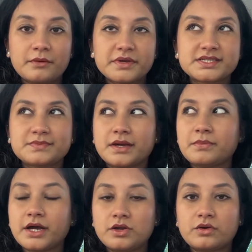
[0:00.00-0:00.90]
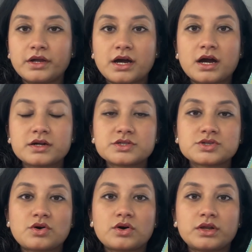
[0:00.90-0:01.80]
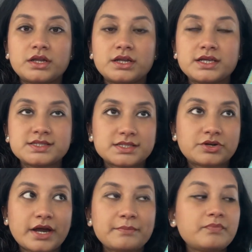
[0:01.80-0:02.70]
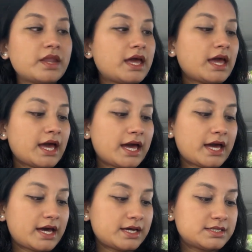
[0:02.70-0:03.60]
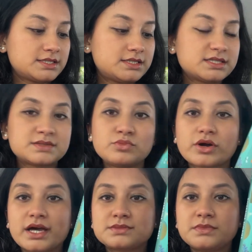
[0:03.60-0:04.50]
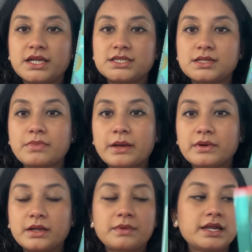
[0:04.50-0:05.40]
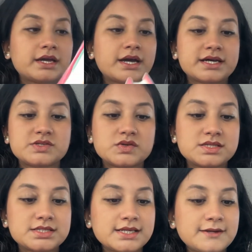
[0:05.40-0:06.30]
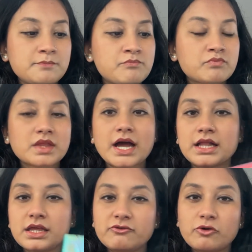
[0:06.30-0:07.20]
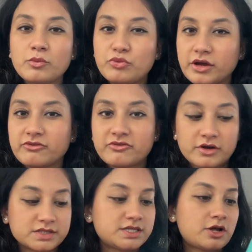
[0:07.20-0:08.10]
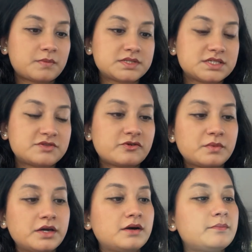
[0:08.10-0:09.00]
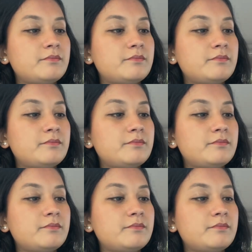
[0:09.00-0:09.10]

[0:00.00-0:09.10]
It's made by Nori Arts on Instagram, and this book has been edited by Nayanika, as you can see. I'll give you a brief synopsis from here.